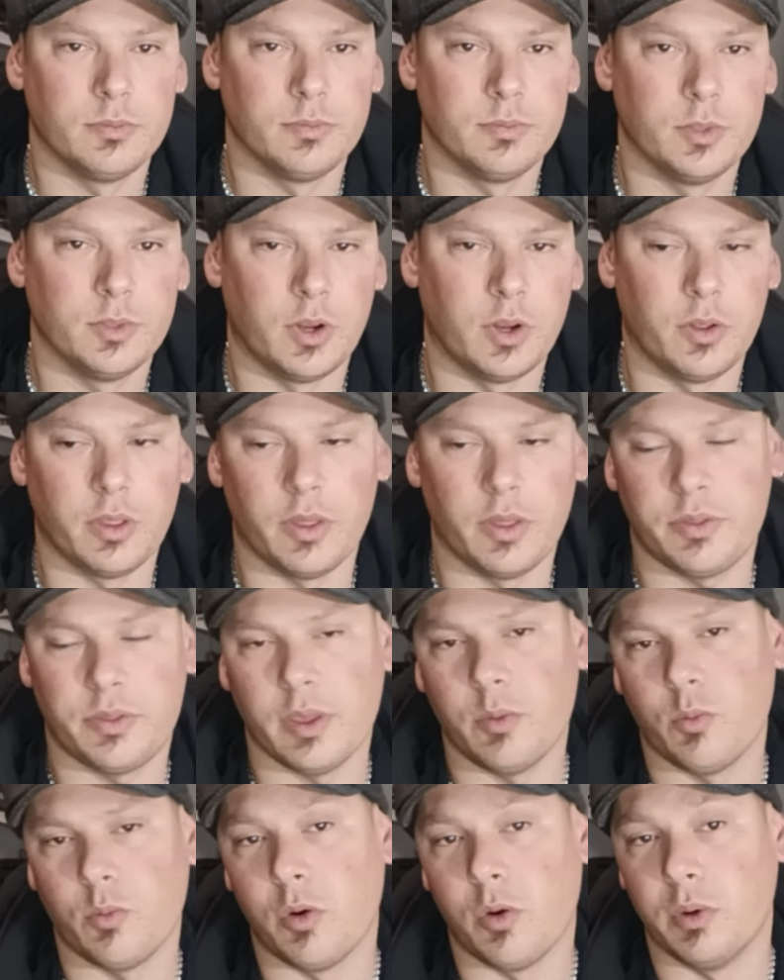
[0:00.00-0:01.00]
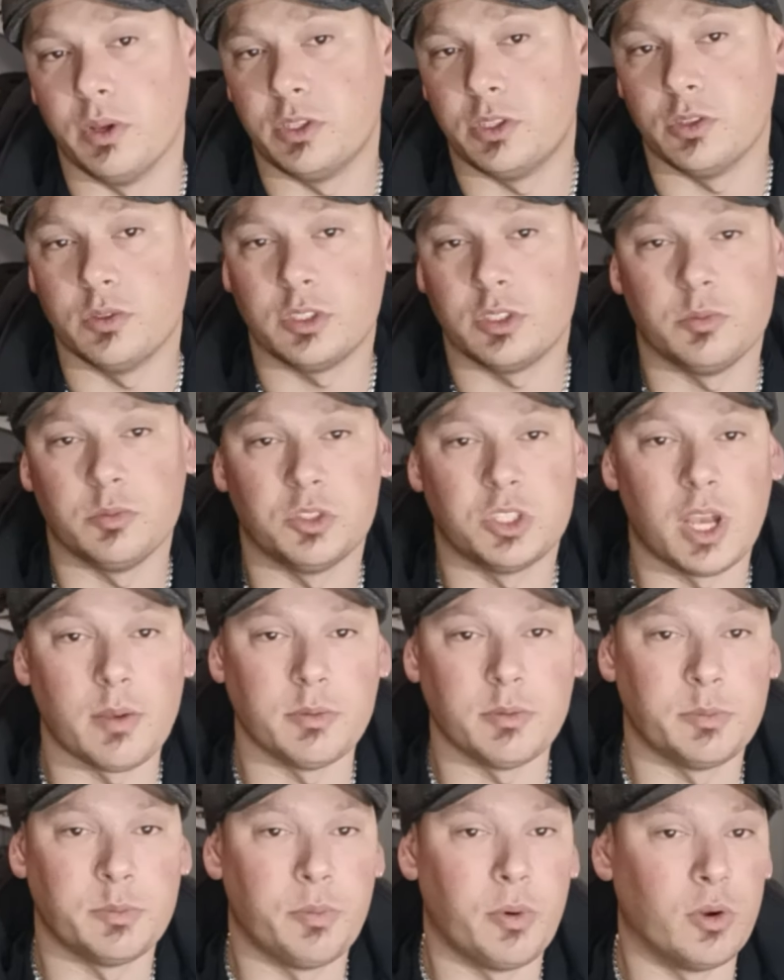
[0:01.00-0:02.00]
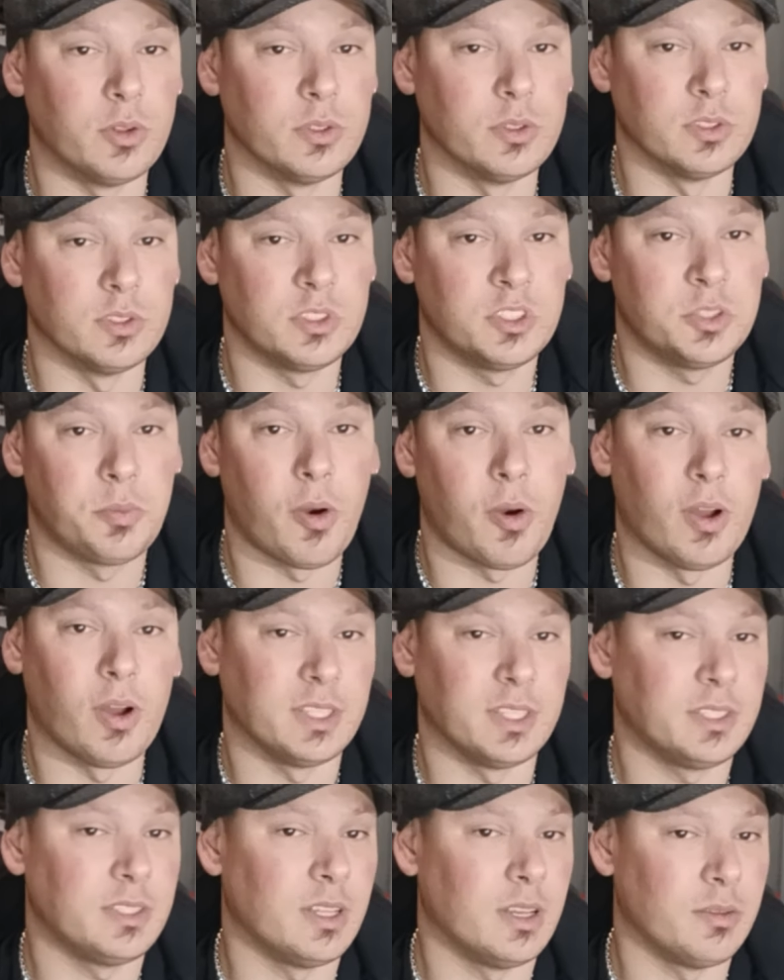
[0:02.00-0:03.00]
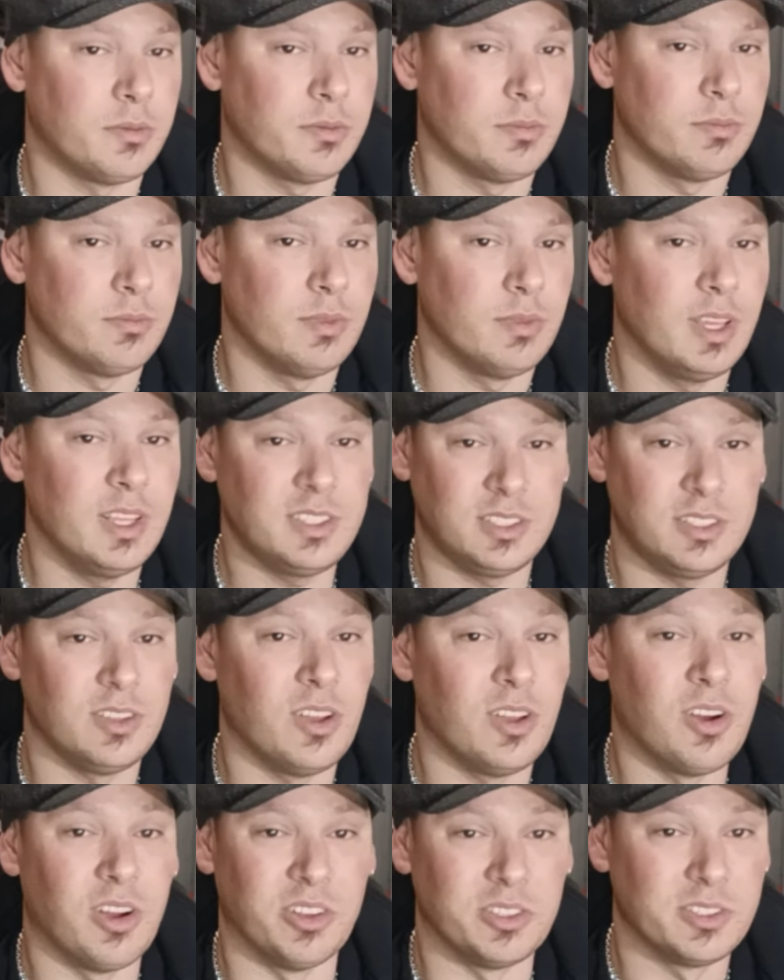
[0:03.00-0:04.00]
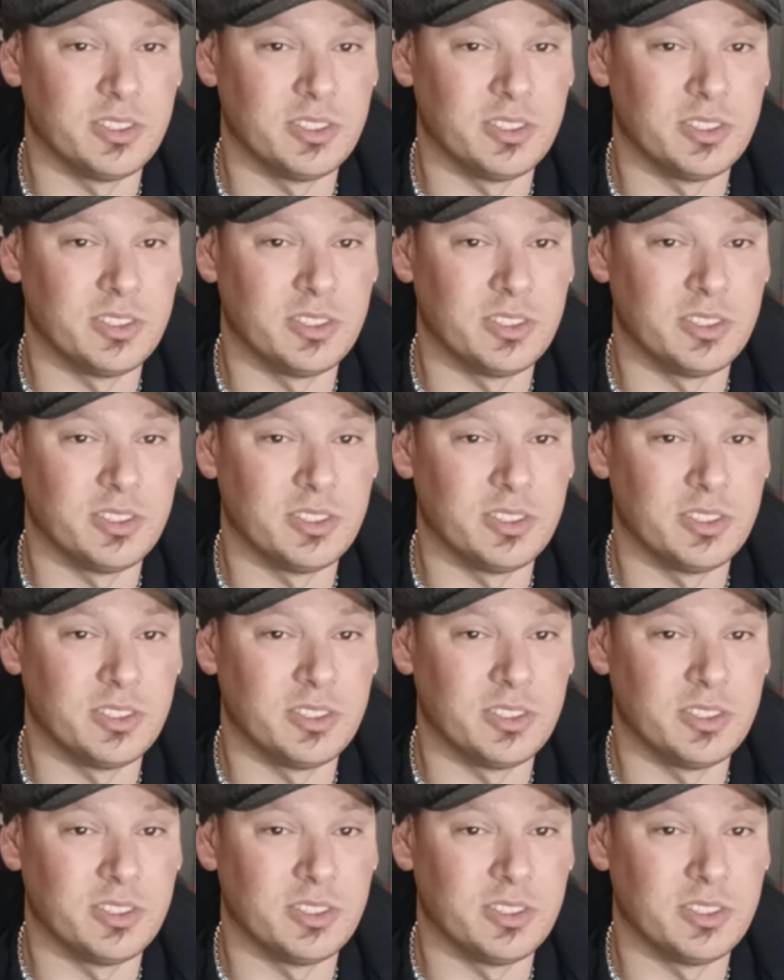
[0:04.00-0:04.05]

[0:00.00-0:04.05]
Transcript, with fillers: You know, they think what we do is some James Bond spy stuff. It's not.